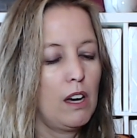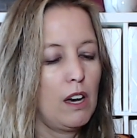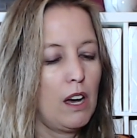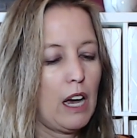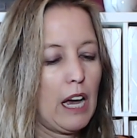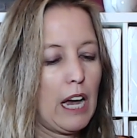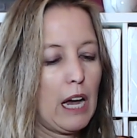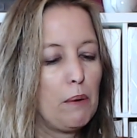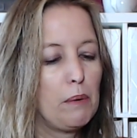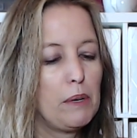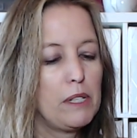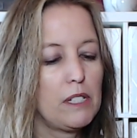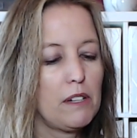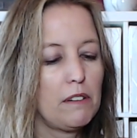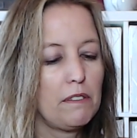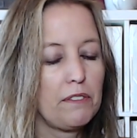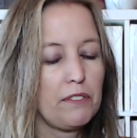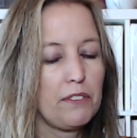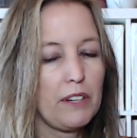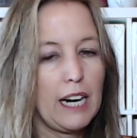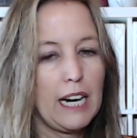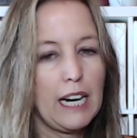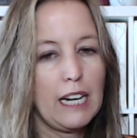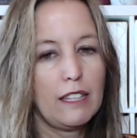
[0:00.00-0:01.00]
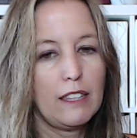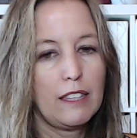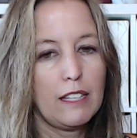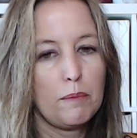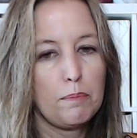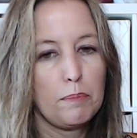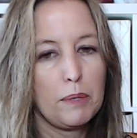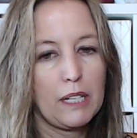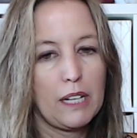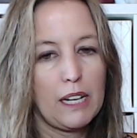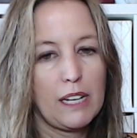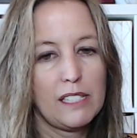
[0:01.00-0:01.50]
I was afraid
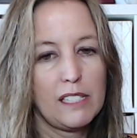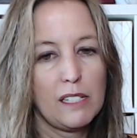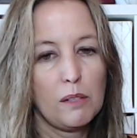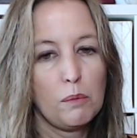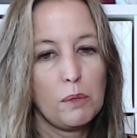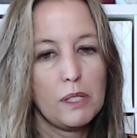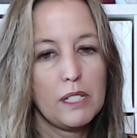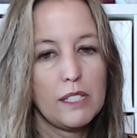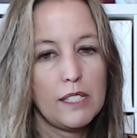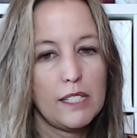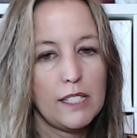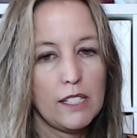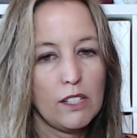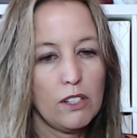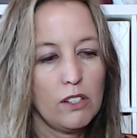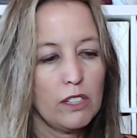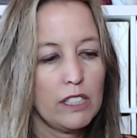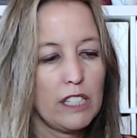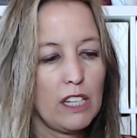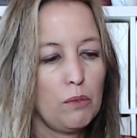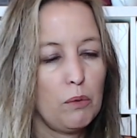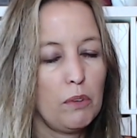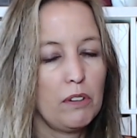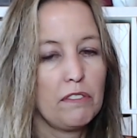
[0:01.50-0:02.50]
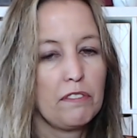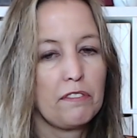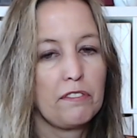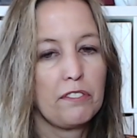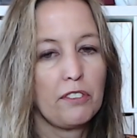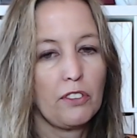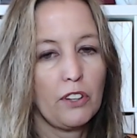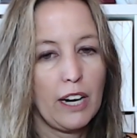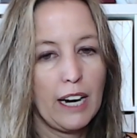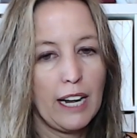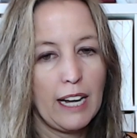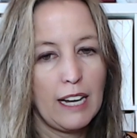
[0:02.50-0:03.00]
that because it was silk, it would
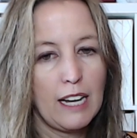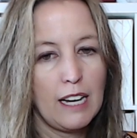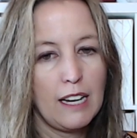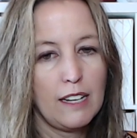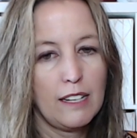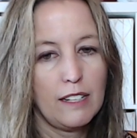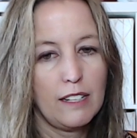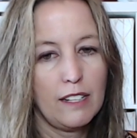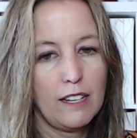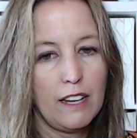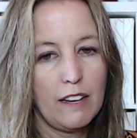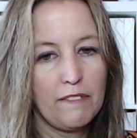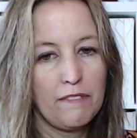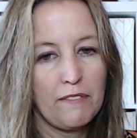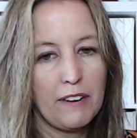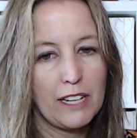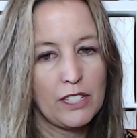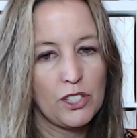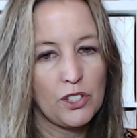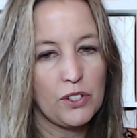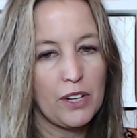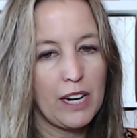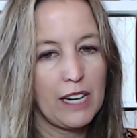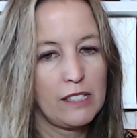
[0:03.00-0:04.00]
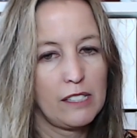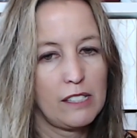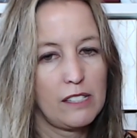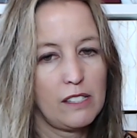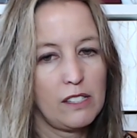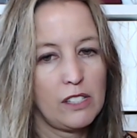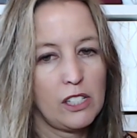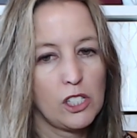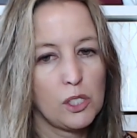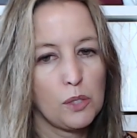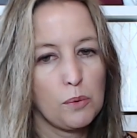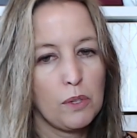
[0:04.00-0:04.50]
fray if I tried to
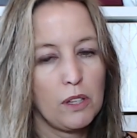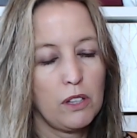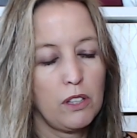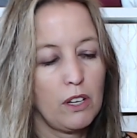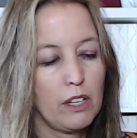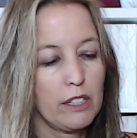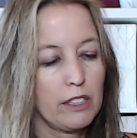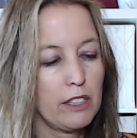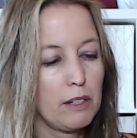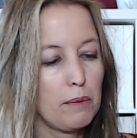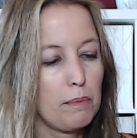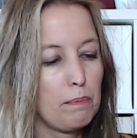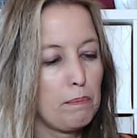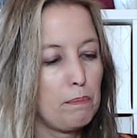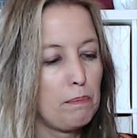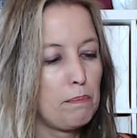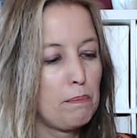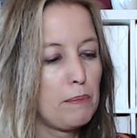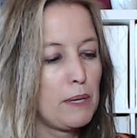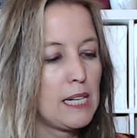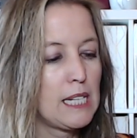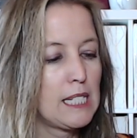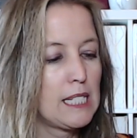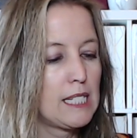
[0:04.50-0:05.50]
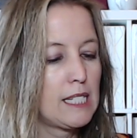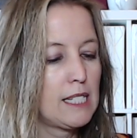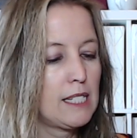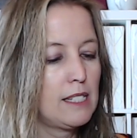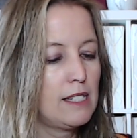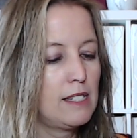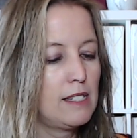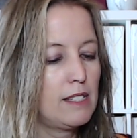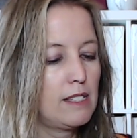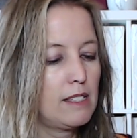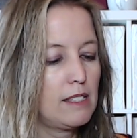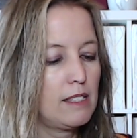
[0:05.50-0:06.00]
stitch with longer
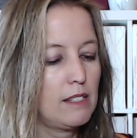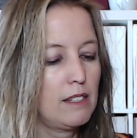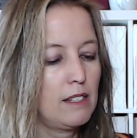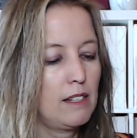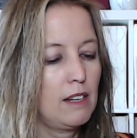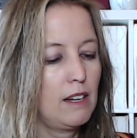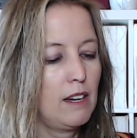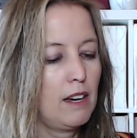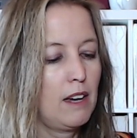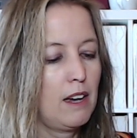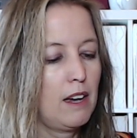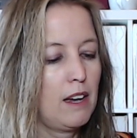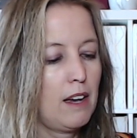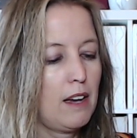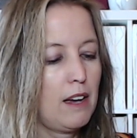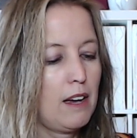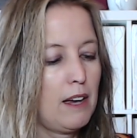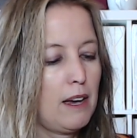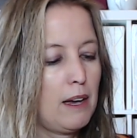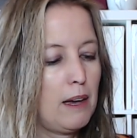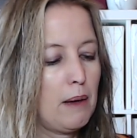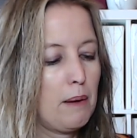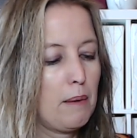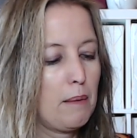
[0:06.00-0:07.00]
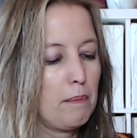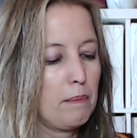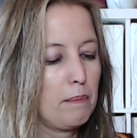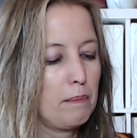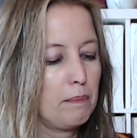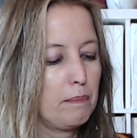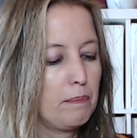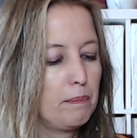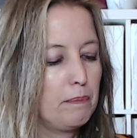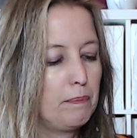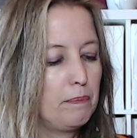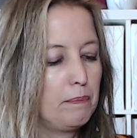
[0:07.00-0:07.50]
pieces.
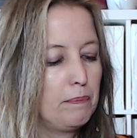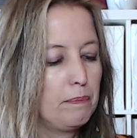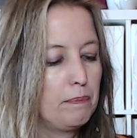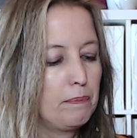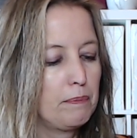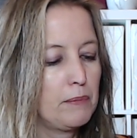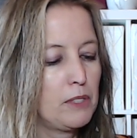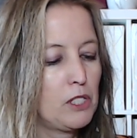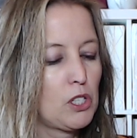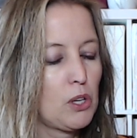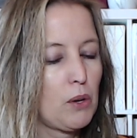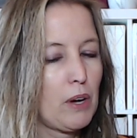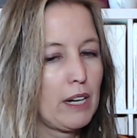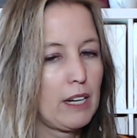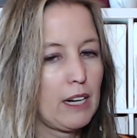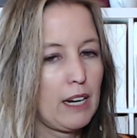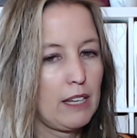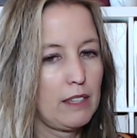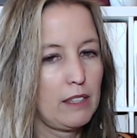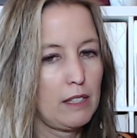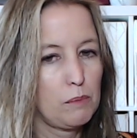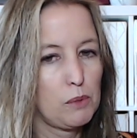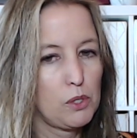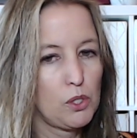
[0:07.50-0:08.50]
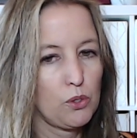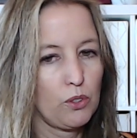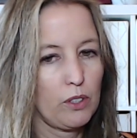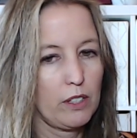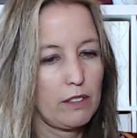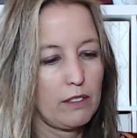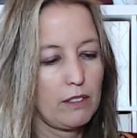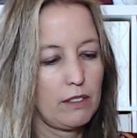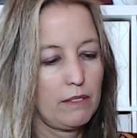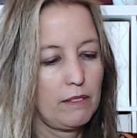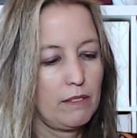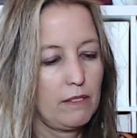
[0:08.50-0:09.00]
So I cut them
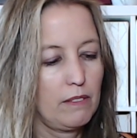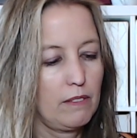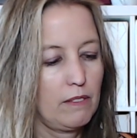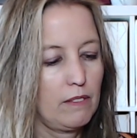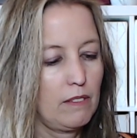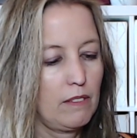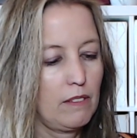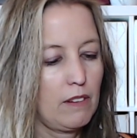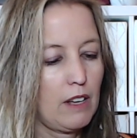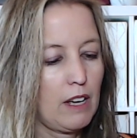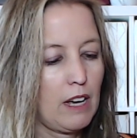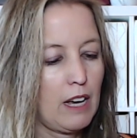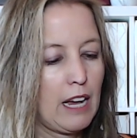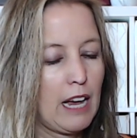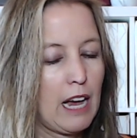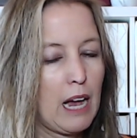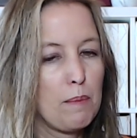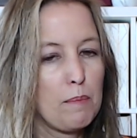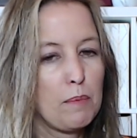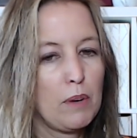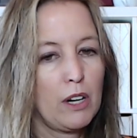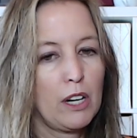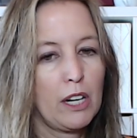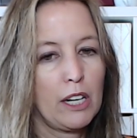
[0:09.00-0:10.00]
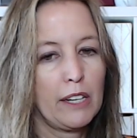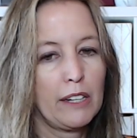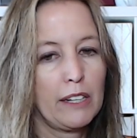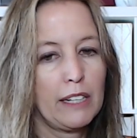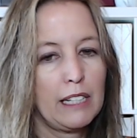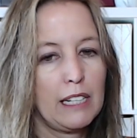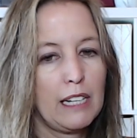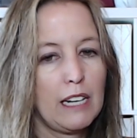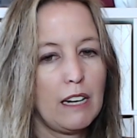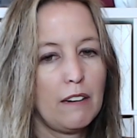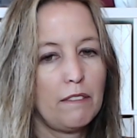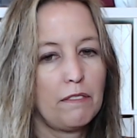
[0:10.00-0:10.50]
short. I'm
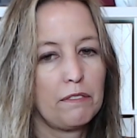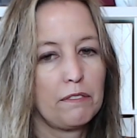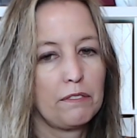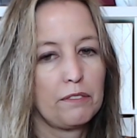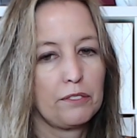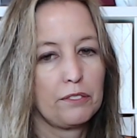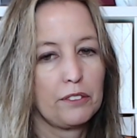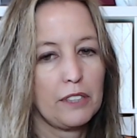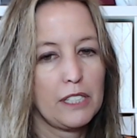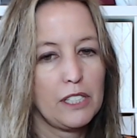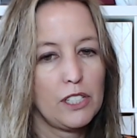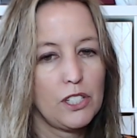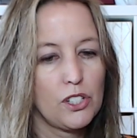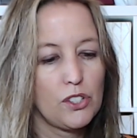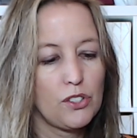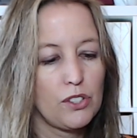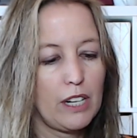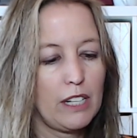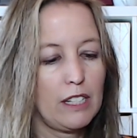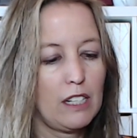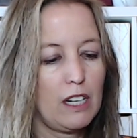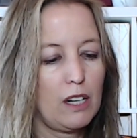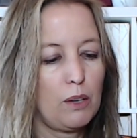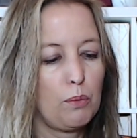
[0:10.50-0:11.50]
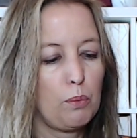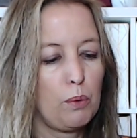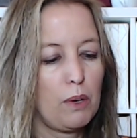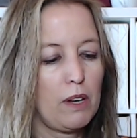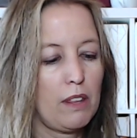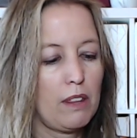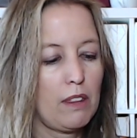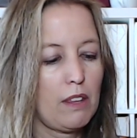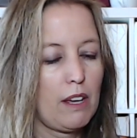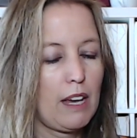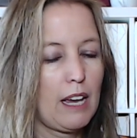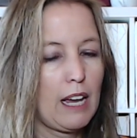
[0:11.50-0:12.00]
already frustrated
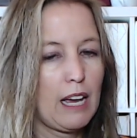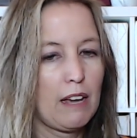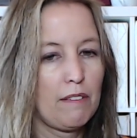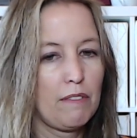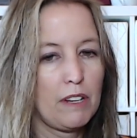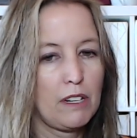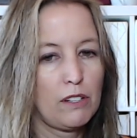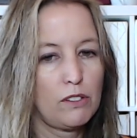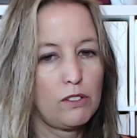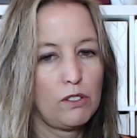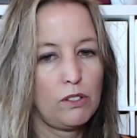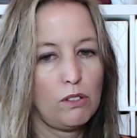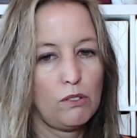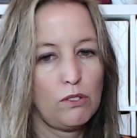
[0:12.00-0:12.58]
with having to